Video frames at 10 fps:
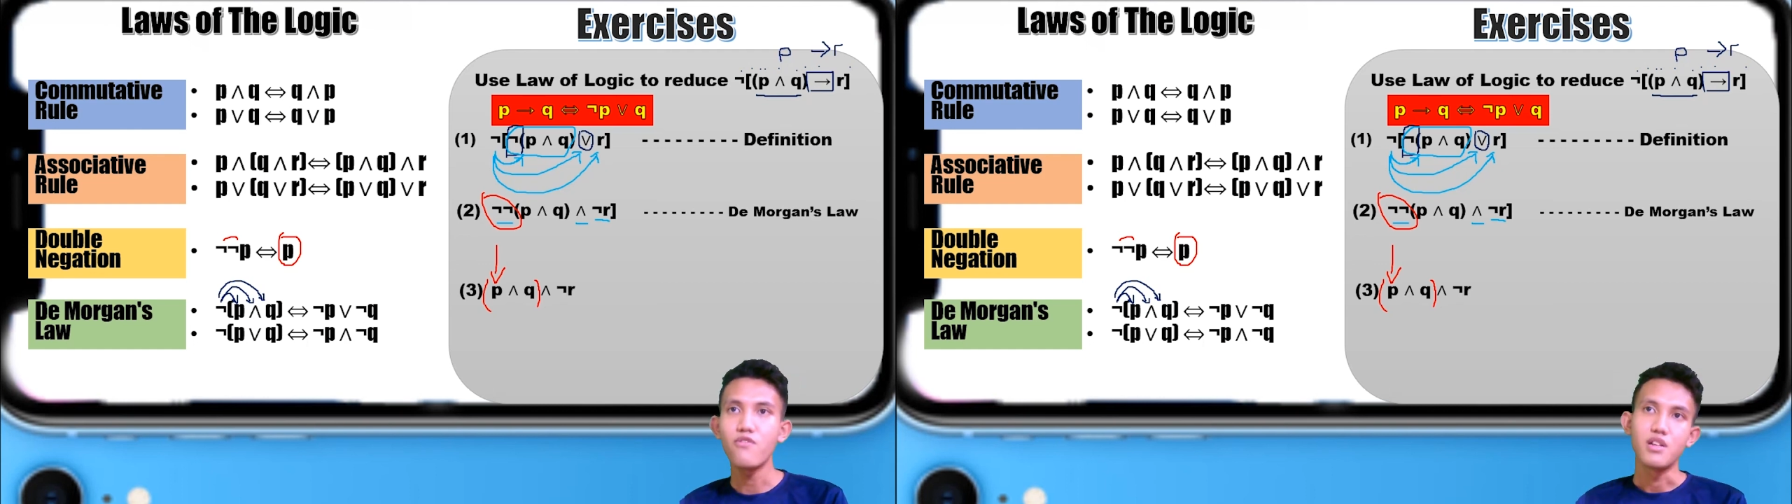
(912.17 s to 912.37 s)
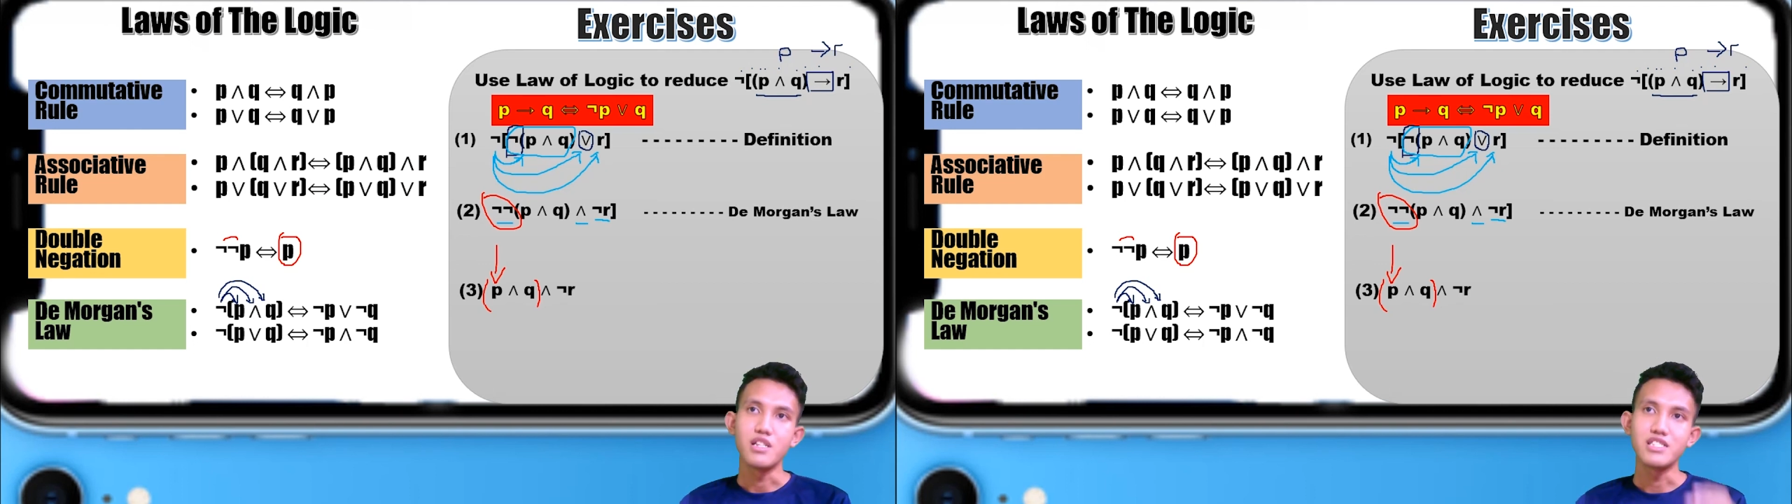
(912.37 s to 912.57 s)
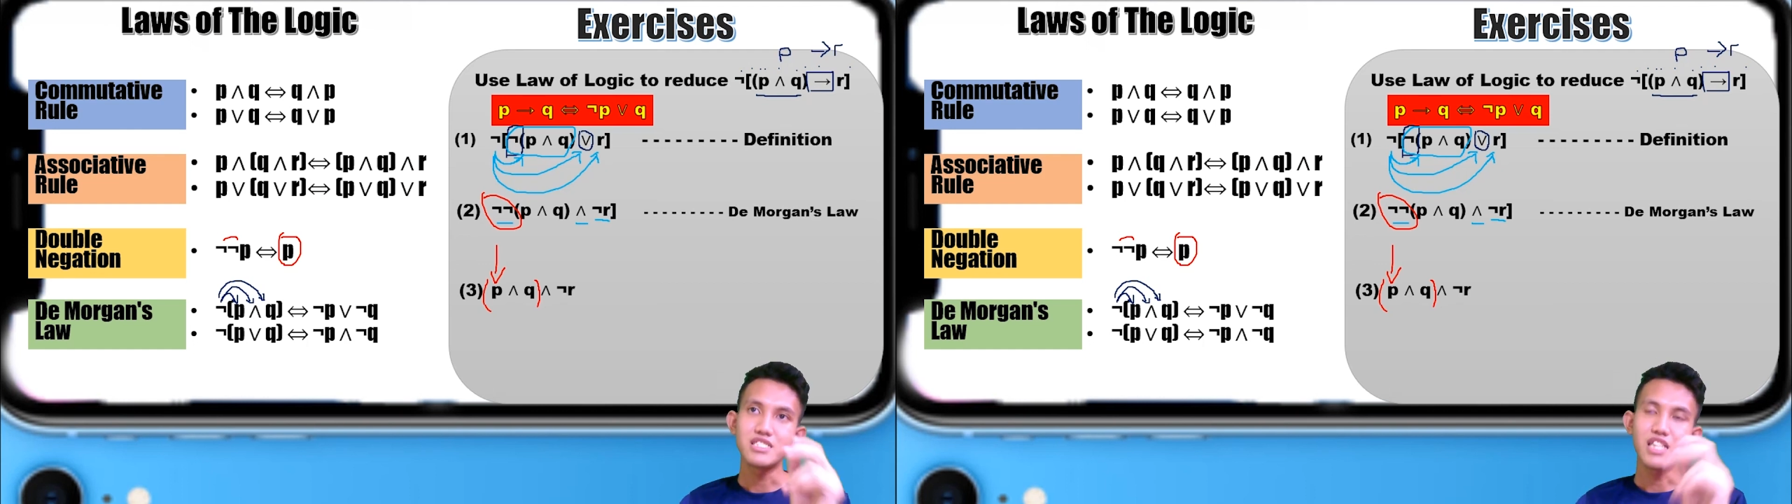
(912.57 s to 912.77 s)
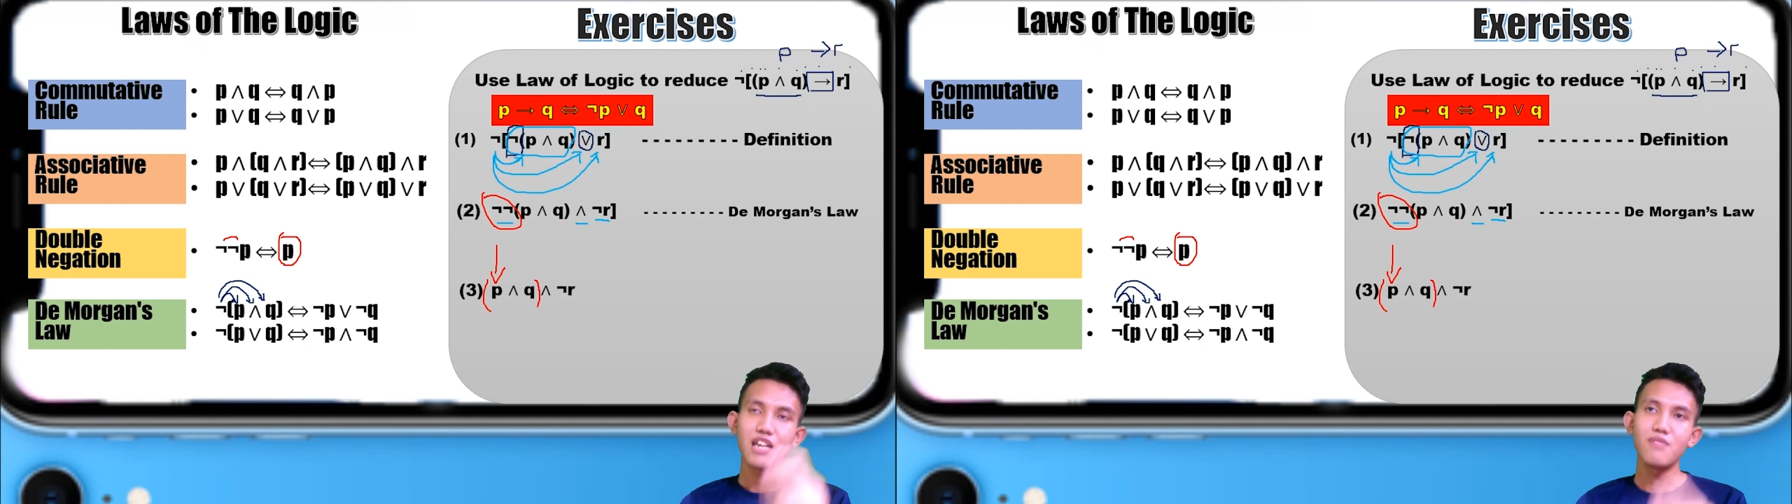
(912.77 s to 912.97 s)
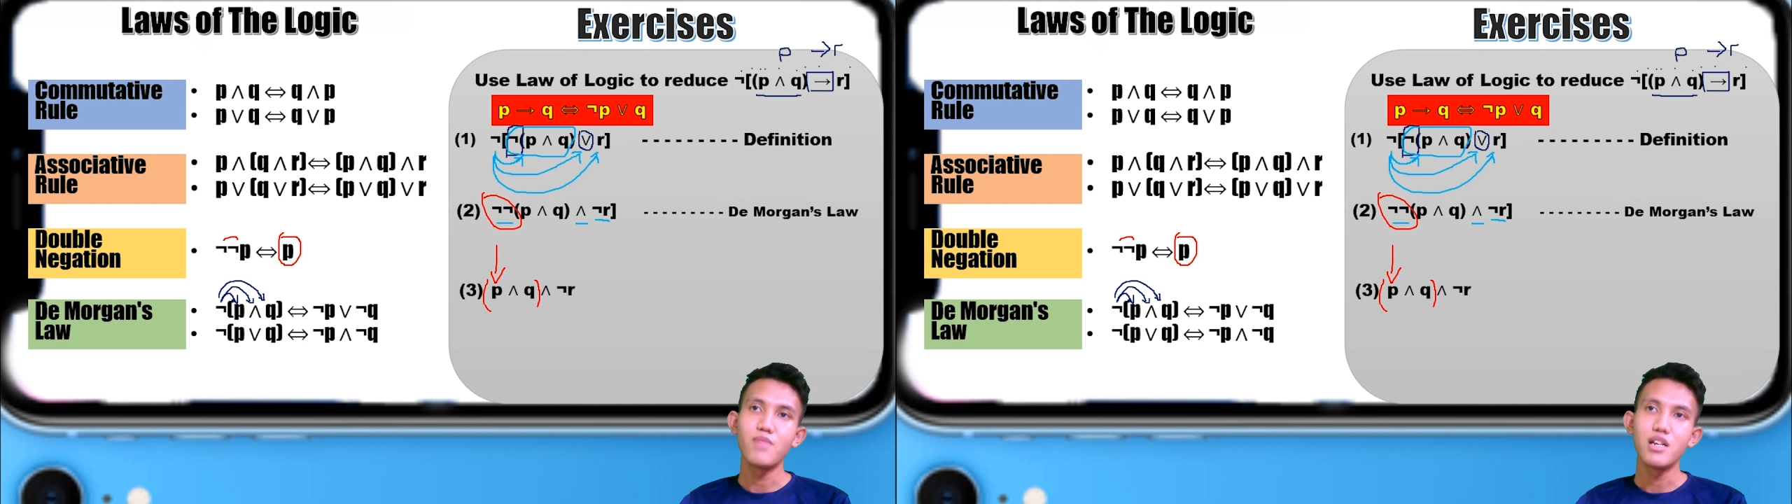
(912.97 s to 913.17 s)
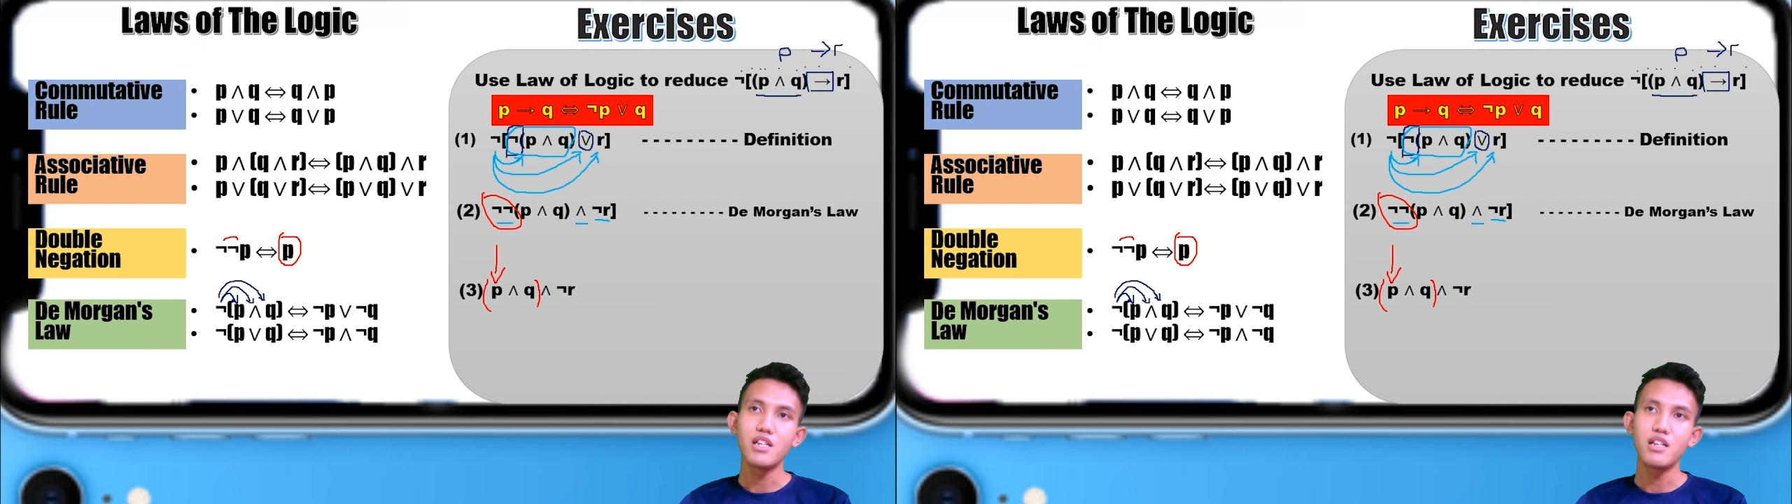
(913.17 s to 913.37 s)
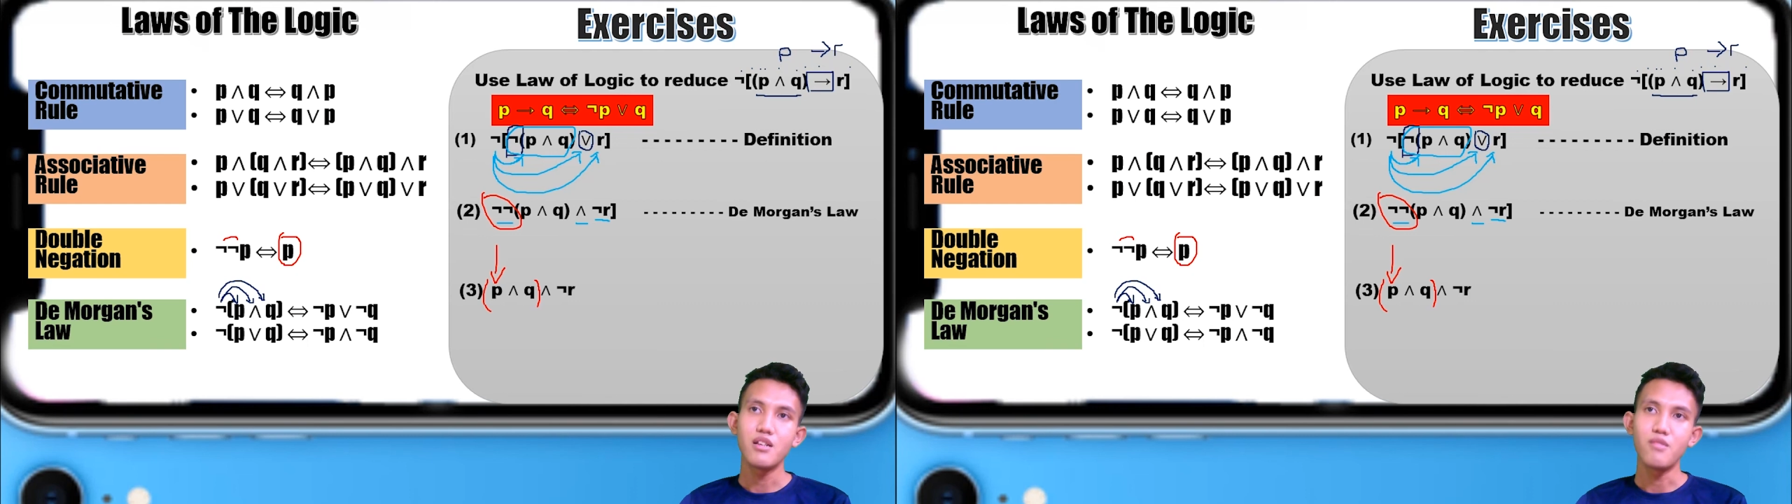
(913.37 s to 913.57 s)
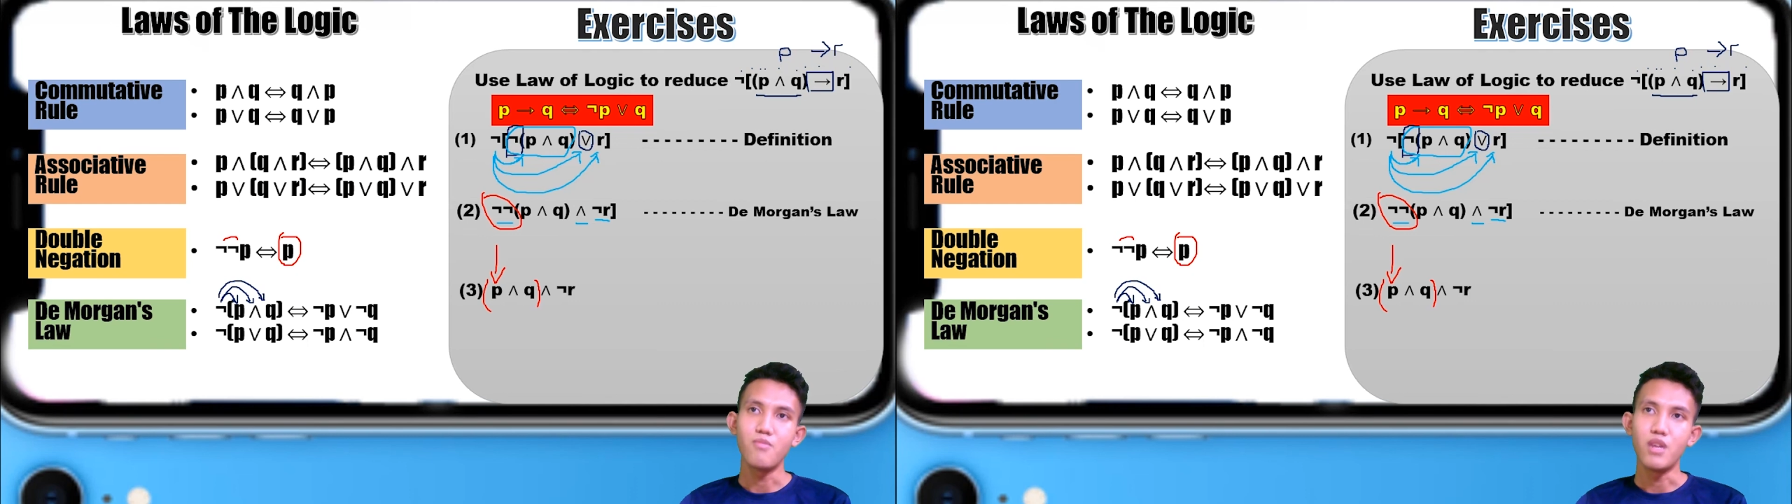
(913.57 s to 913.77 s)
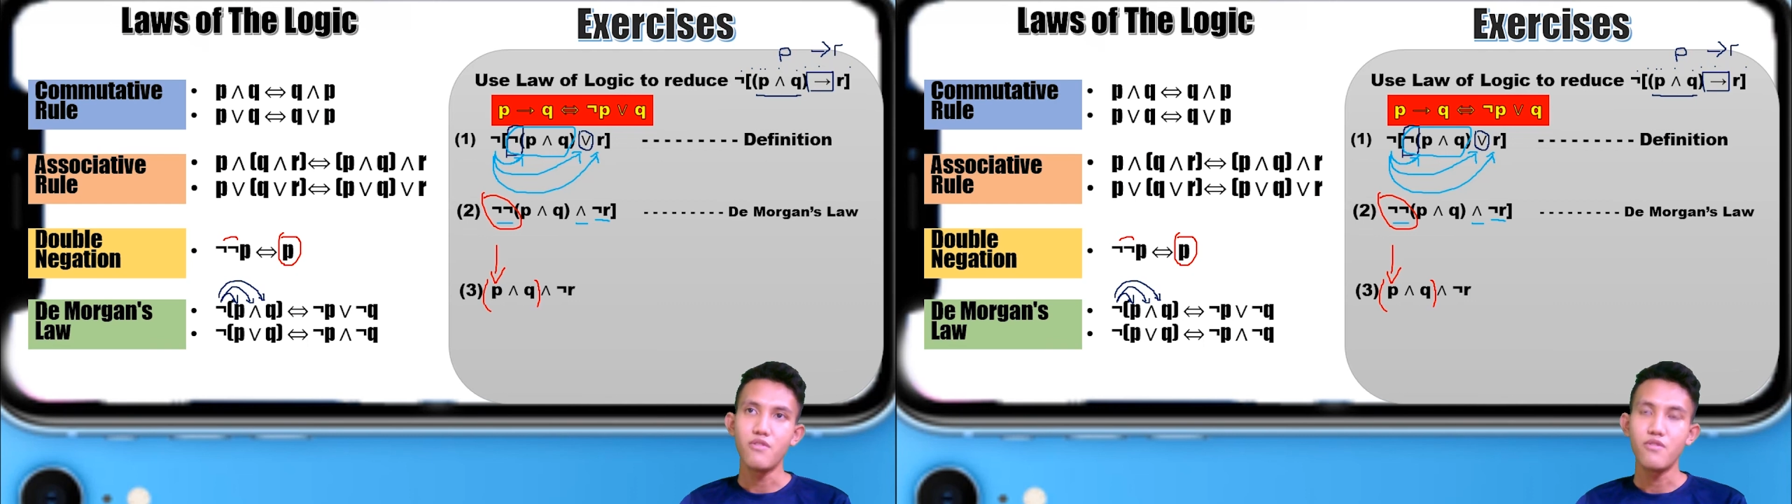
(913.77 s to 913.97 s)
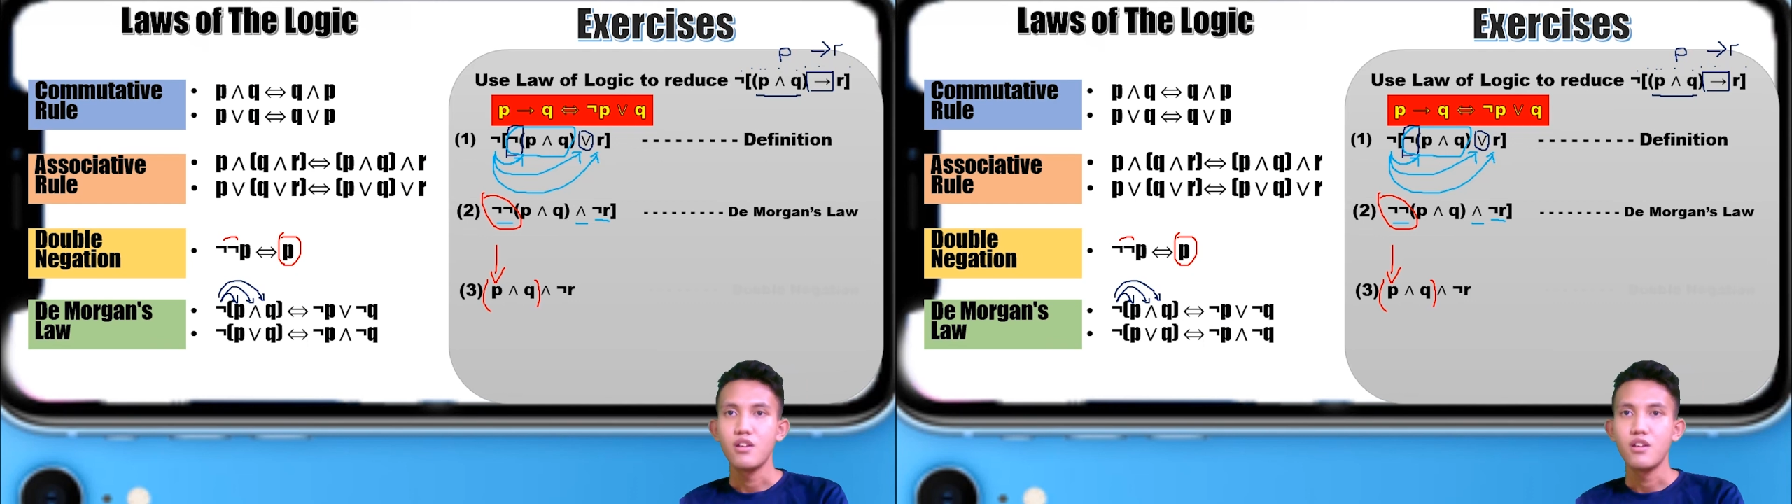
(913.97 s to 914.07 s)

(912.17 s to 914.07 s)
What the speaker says: the statement above.